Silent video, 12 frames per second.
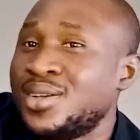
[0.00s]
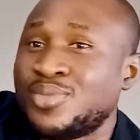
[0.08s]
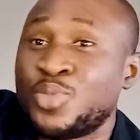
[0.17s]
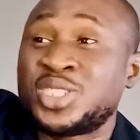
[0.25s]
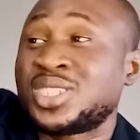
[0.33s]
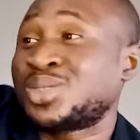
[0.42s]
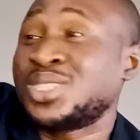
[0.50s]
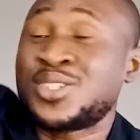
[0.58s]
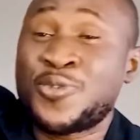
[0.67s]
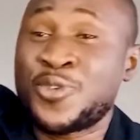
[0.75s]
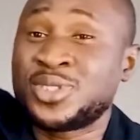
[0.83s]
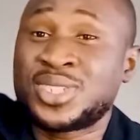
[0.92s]
most expensive
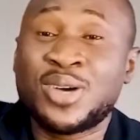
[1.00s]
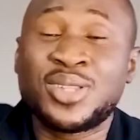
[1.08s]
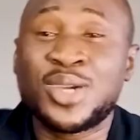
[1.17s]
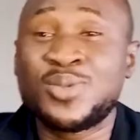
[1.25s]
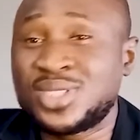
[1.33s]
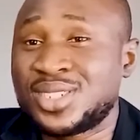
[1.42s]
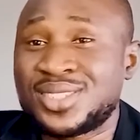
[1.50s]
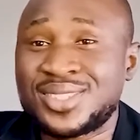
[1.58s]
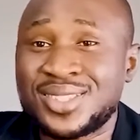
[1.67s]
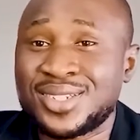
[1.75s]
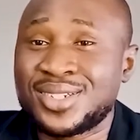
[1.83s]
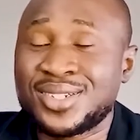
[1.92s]
phones out there, which is
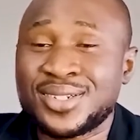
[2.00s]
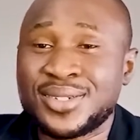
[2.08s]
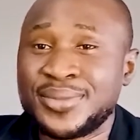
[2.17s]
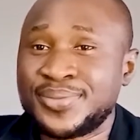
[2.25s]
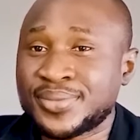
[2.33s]
the